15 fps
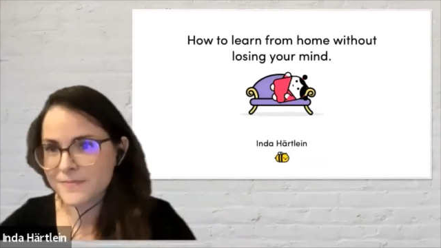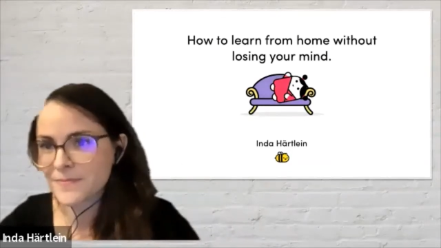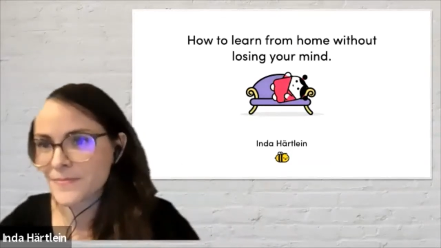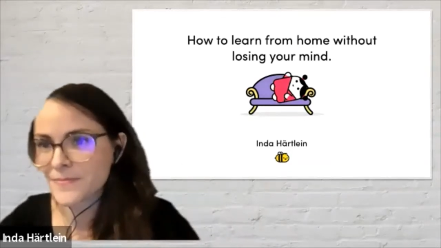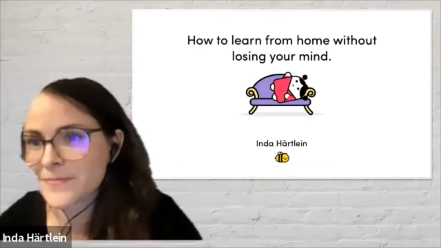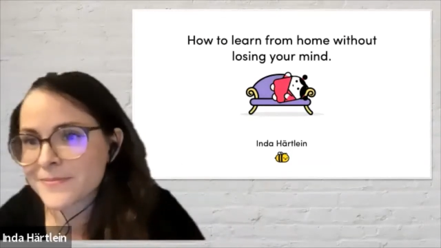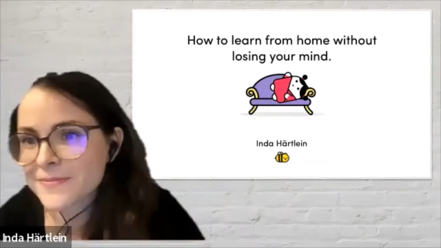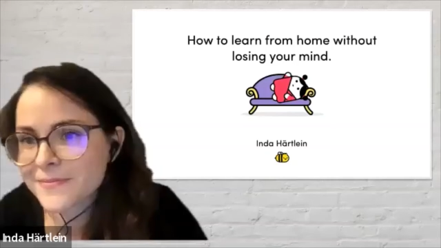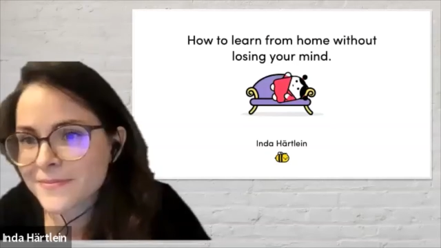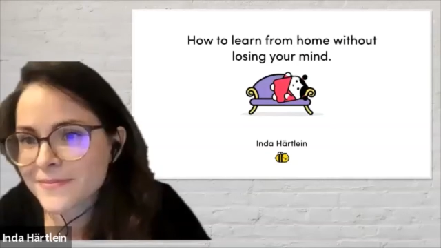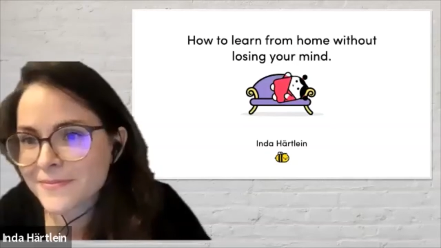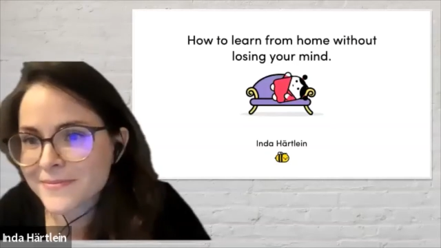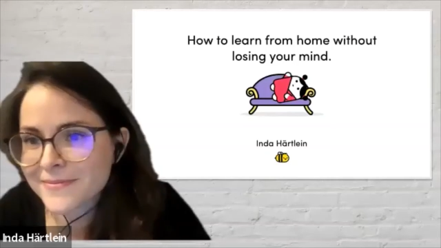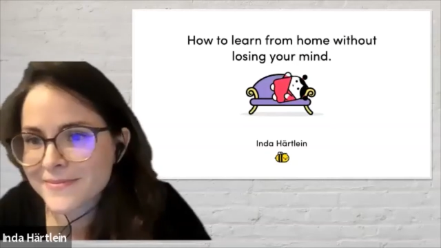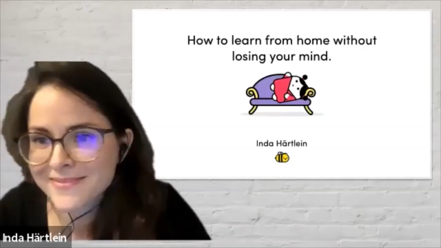
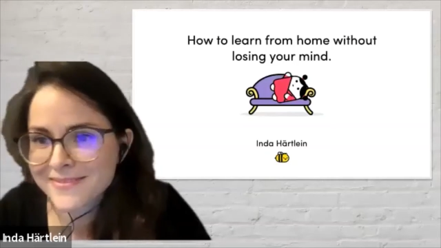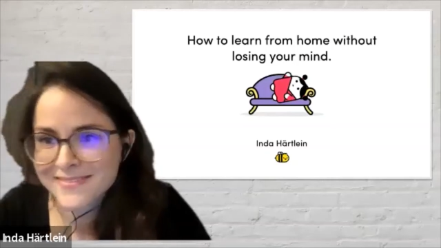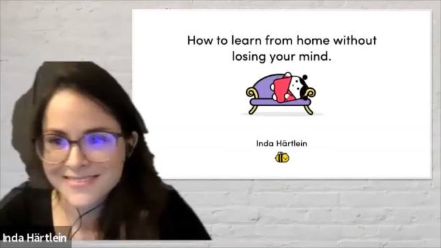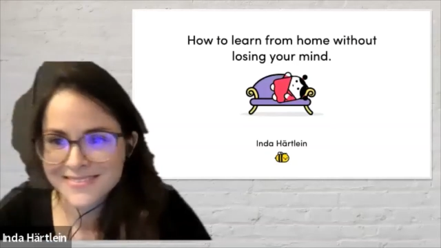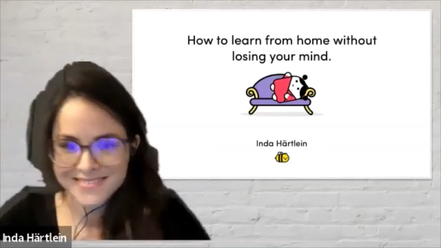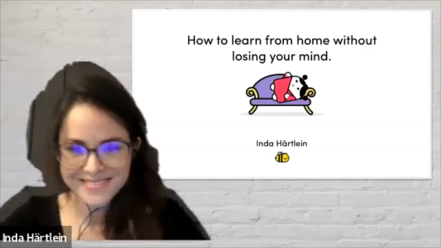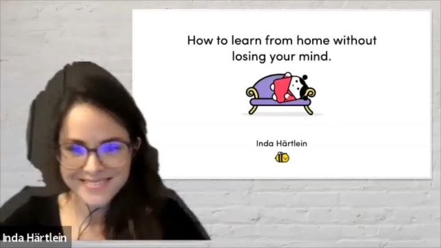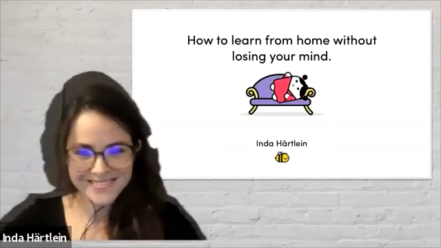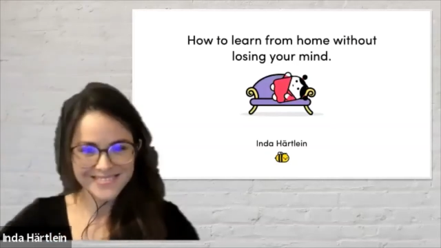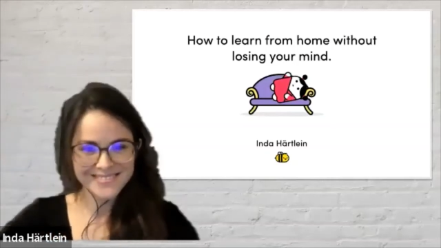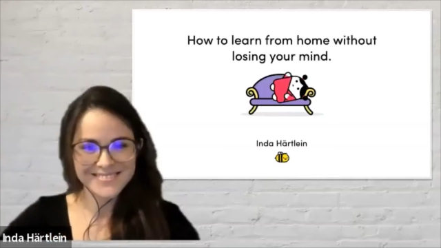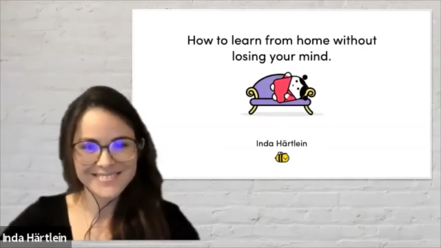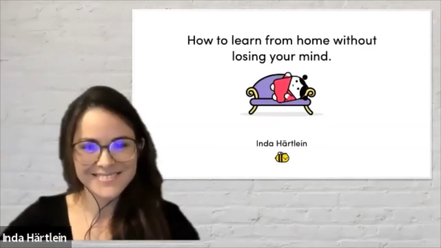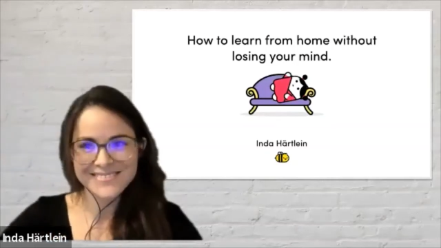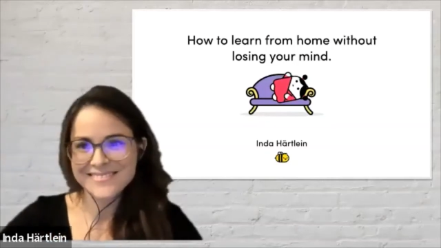
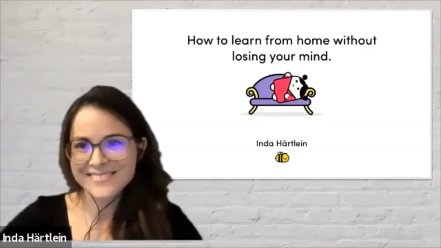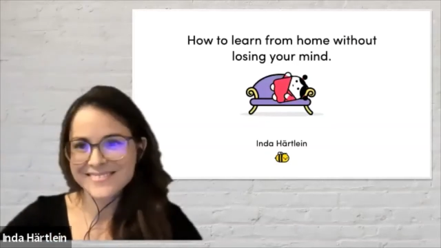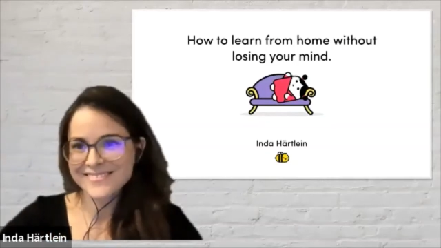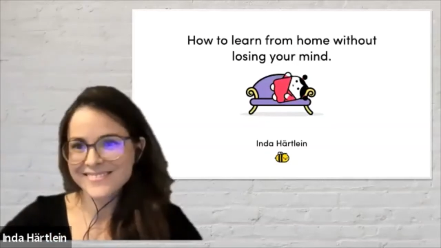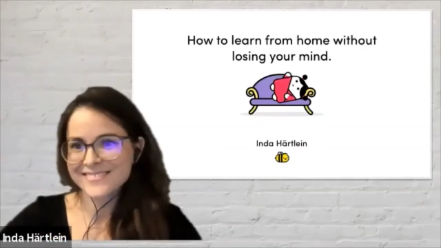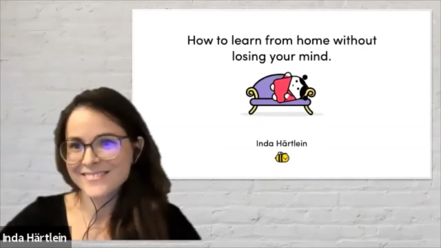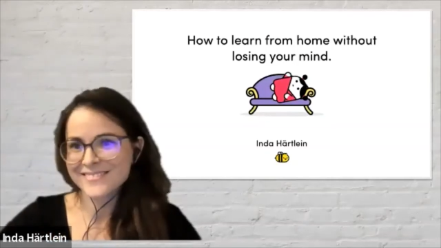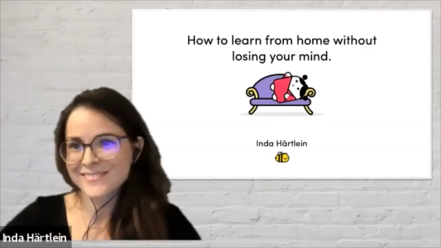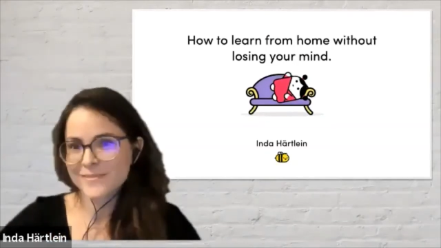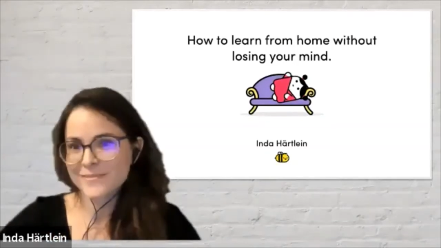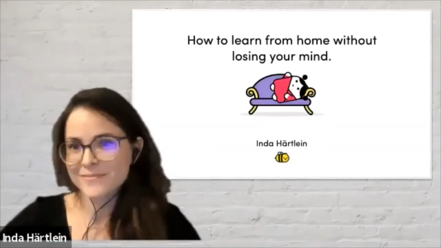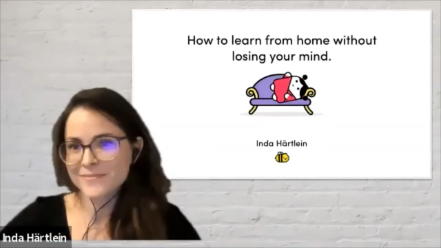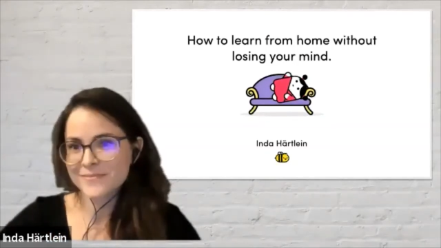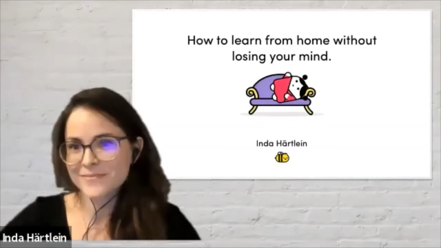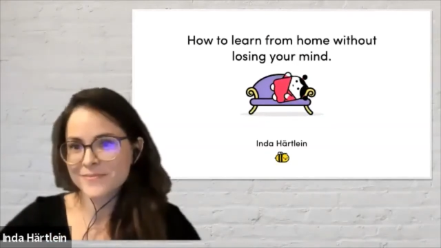
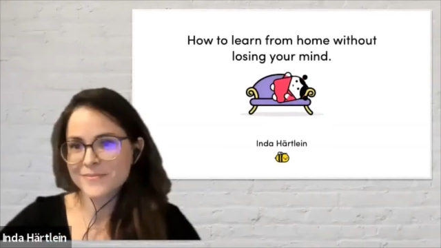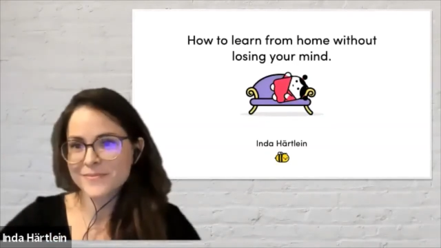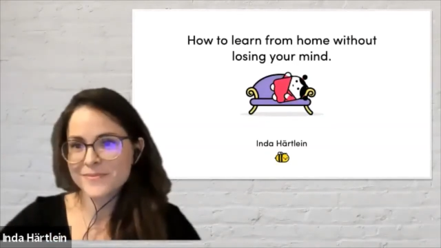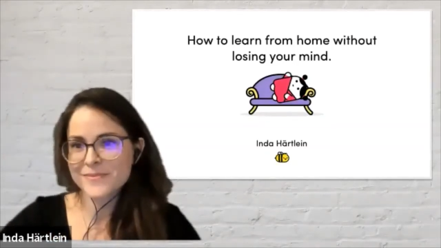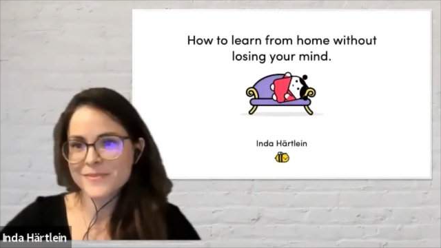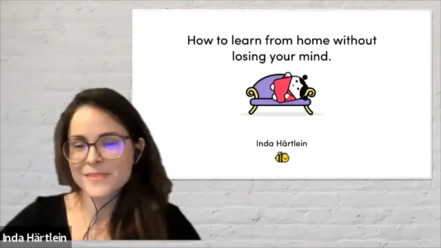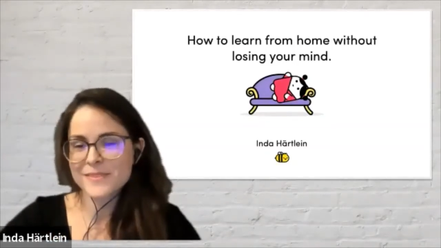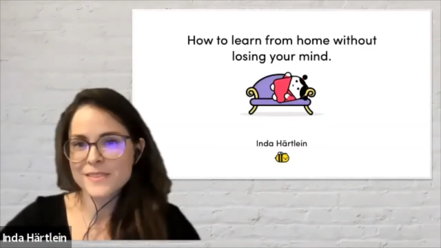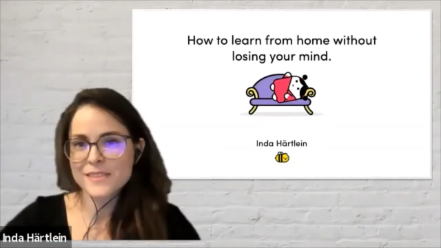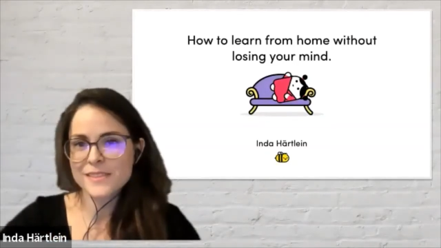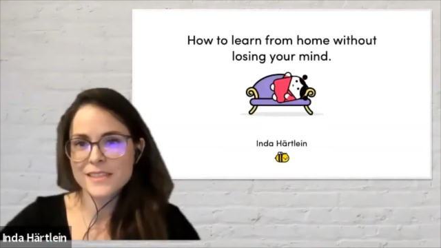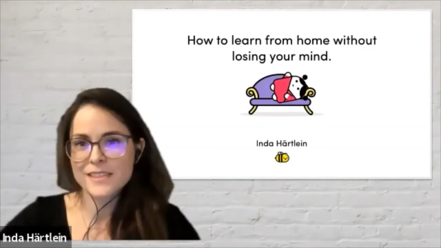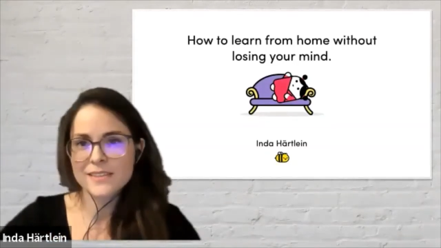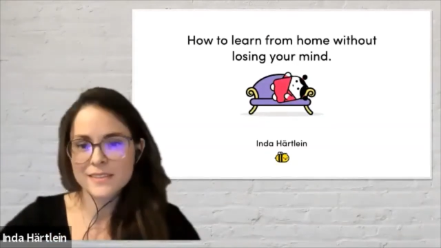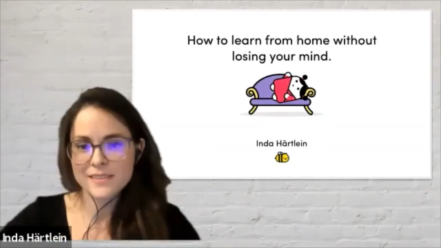
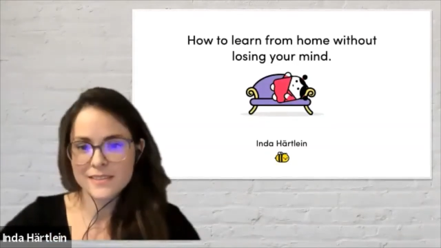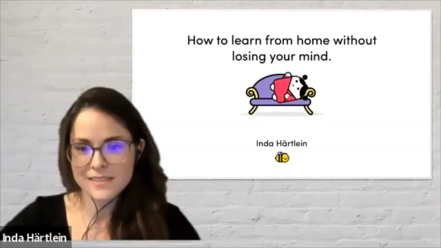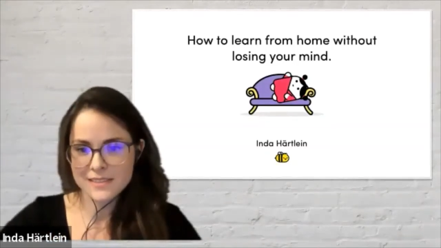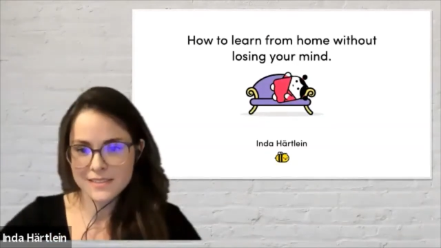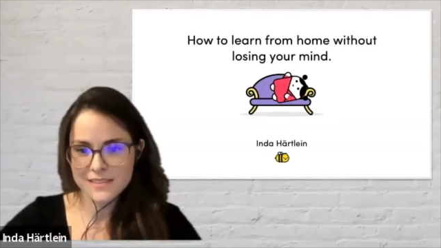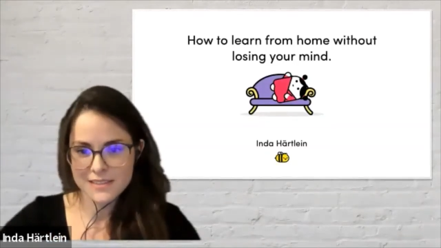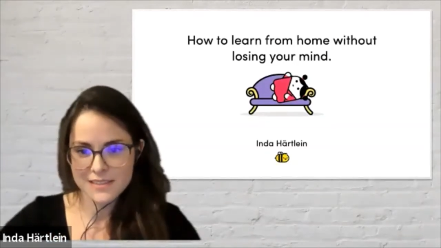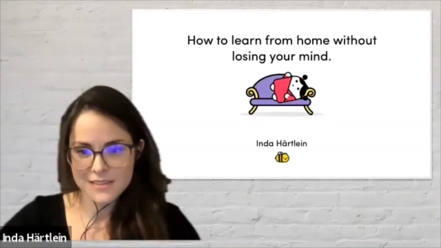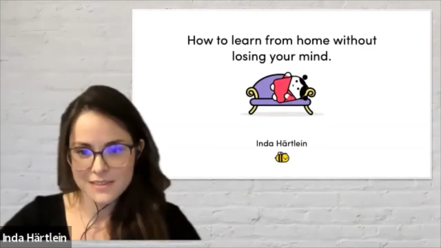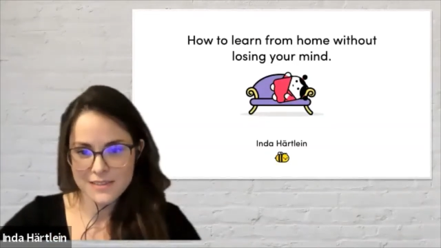No one is speaking in this clip.